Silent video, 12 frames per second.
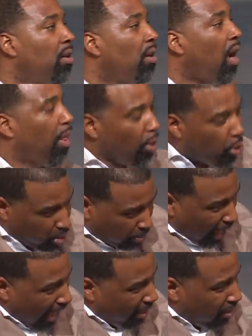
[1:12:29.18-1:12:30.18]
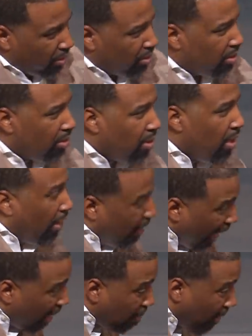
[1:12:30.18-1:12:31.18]
Are those patterns
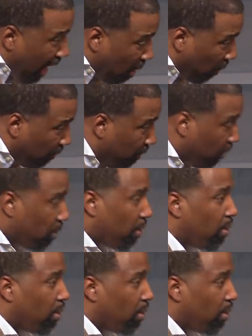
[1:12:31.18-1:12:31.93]
that powerful?